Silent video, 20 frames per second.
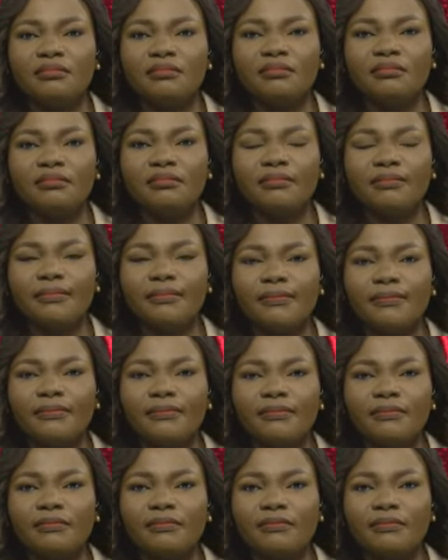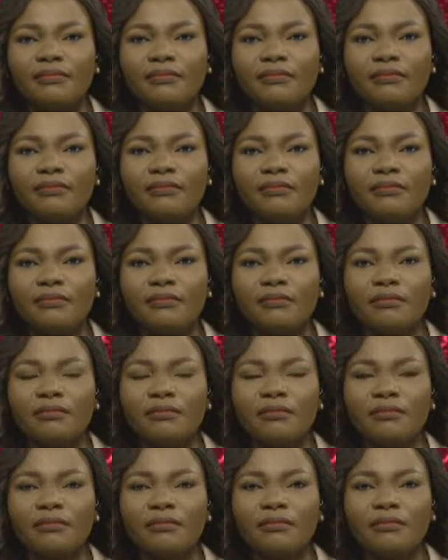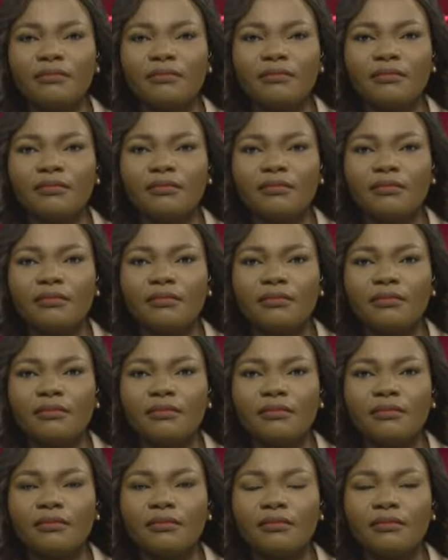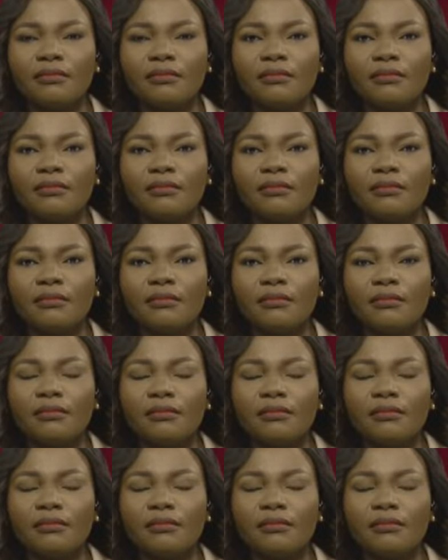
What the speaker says: (silent)